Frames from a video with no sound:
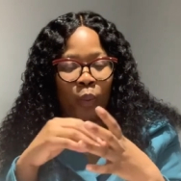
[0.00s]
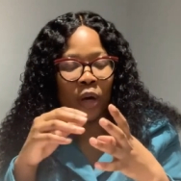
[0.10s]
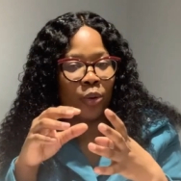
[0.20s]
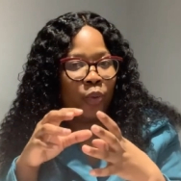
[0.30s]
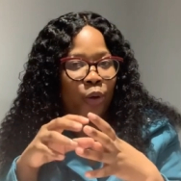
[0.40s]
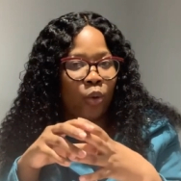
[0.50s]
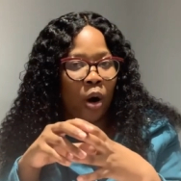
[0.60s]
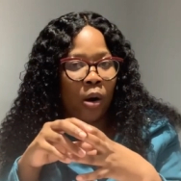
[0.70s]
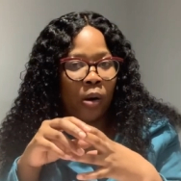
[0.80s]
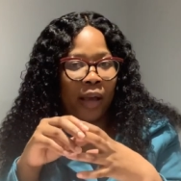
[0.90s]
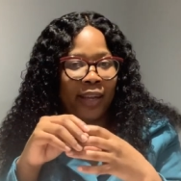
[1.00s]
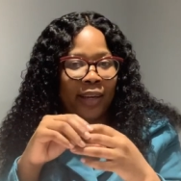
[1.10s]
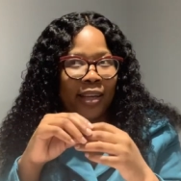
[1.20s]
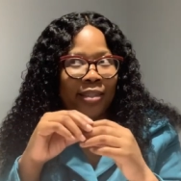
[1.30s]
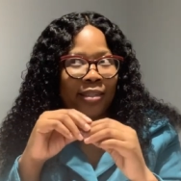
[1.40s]
what we call an
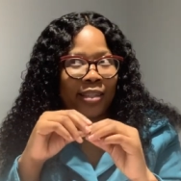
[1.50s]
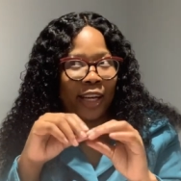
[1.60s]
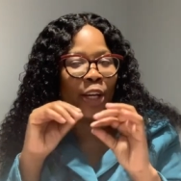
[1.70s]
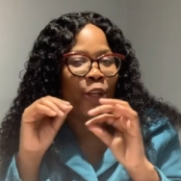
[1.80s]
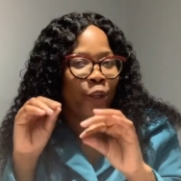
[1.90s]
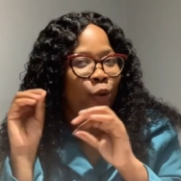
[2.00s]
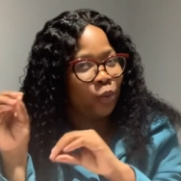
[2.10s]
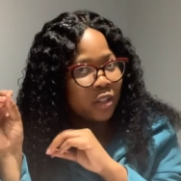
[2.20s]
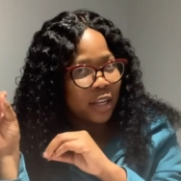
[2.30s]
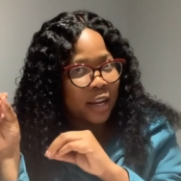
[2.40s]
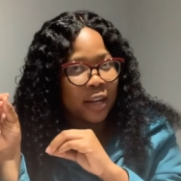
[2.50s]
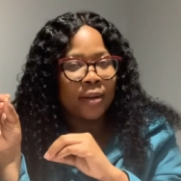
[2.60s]
interlocutor.